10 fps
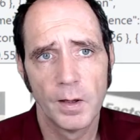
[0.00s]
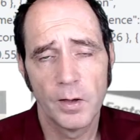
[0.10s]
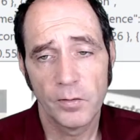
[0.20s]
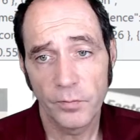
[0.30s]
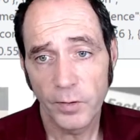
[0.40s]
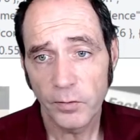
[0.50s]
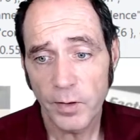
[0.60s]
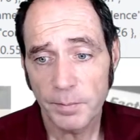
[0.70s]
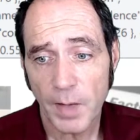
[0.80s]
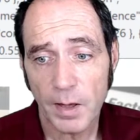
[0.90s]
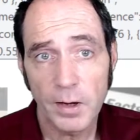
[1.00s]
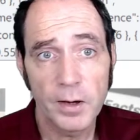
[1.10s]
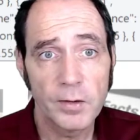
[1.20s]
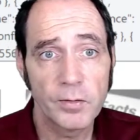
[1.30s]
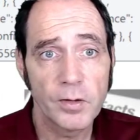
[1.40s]
So the first thing I'm going to
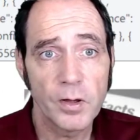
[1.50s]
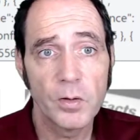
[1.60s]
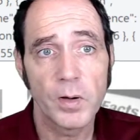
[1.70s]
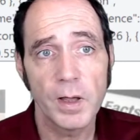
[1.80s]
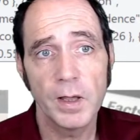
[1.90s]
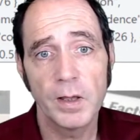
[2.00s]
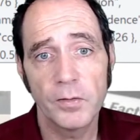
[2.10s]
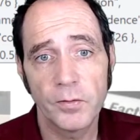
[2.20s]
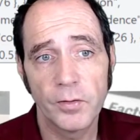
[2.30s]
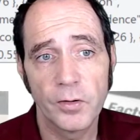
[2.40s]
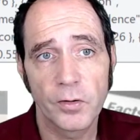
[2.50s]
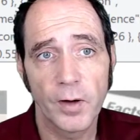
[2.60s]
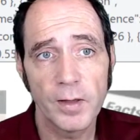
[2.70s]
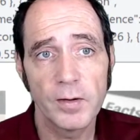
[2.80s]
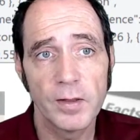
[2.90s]
need to do is to
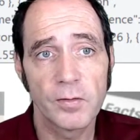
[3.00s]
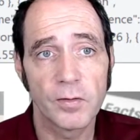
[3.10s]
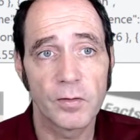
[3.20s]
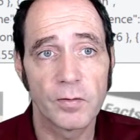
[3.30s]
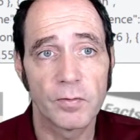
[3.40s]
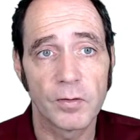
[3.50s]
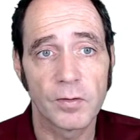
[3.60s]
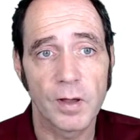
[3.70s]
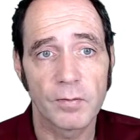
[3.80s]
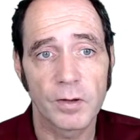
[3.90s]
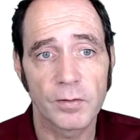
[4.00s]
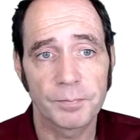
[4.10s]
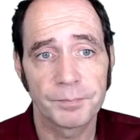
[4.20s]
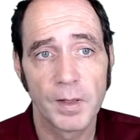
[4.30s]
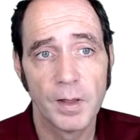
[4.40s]
create an instance of service.
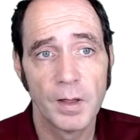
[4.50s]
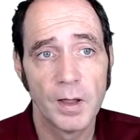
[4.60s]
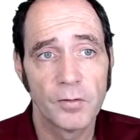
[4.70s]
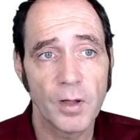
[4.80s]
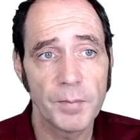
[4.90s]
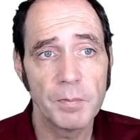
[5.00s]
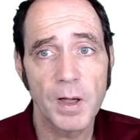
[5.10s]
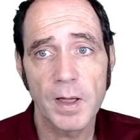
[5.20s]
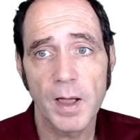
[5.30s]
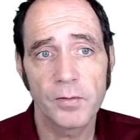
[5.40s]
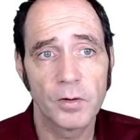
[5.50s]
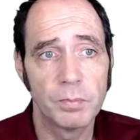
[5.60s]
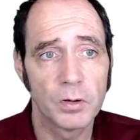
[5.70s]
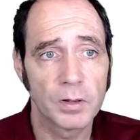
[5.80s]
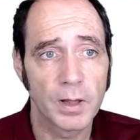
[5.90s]
So I'm in my Azure
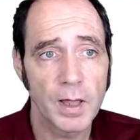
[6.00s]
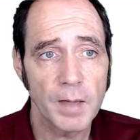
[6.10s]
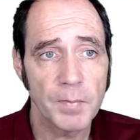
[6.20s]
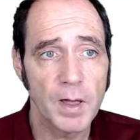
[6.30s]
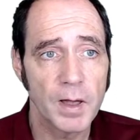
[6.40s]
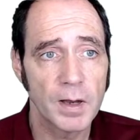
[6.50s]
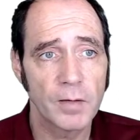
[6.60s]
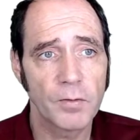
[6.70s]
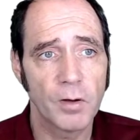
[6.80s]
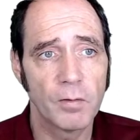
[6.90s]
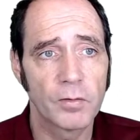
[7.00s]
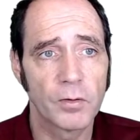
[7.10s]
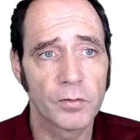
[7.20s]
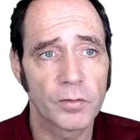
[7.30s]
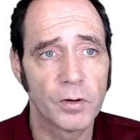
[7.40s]
portal here, and I've got a
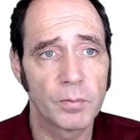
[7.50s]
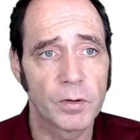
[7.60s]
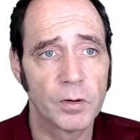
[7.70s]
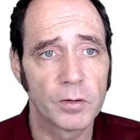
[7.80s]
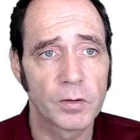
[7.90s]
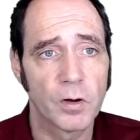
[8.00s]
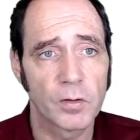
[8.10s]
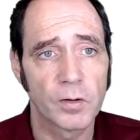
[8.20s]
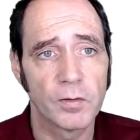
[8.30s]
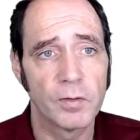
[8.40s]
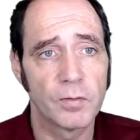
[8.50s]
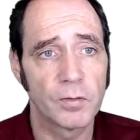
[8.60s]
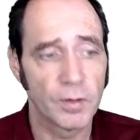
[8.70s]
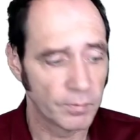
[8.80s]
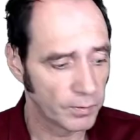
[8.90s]
resource group called Cognitive
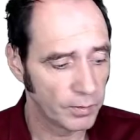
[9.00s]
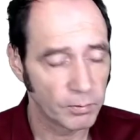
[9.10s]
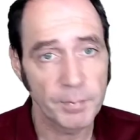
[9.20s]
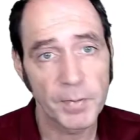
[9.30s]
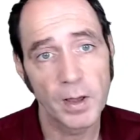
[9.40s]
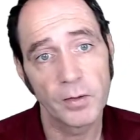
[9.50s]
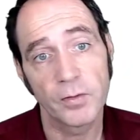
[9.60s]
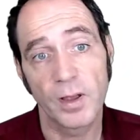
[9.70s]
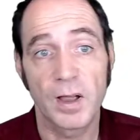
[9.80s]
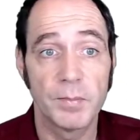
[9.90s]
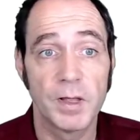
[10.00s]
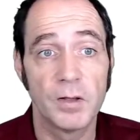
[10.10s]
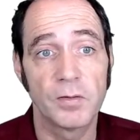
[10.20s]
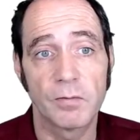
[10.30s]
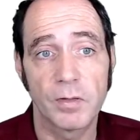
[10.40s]
Services Webcasts I'm going to be
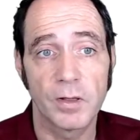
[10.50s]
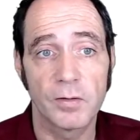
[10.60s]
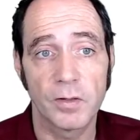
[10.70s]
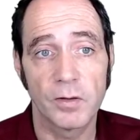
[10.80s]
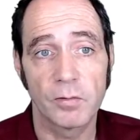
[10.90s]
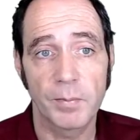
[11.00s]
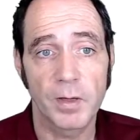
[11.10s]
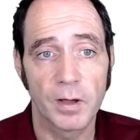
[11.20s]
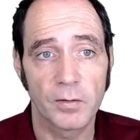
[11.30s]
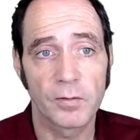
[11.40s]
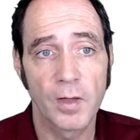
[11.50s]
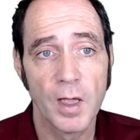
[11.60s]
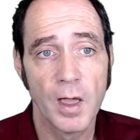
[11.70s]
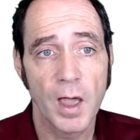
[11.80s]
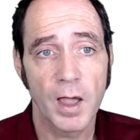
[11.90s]
using for these webcasts.
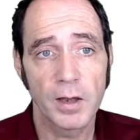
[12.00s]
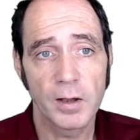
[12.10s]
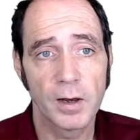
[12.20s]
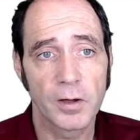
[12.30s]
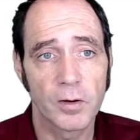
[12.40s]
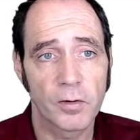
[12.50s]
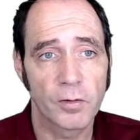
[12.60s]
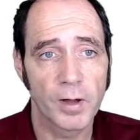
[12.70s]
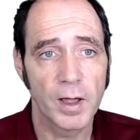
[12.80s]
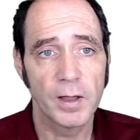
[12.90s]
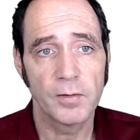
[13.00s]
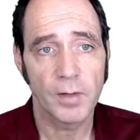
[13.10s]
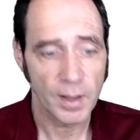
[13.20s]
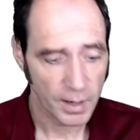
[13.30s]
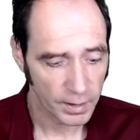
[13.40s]
I'm going to click on Create,
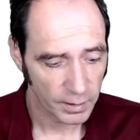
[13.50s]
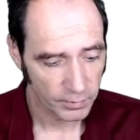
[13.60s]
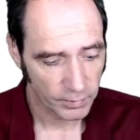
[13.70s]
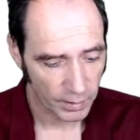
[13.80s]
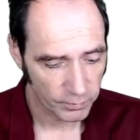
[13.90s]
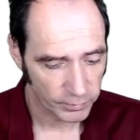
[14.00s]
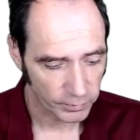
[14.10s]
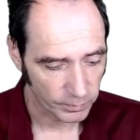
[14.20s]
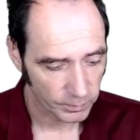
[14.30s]
and I'm going to type Vision.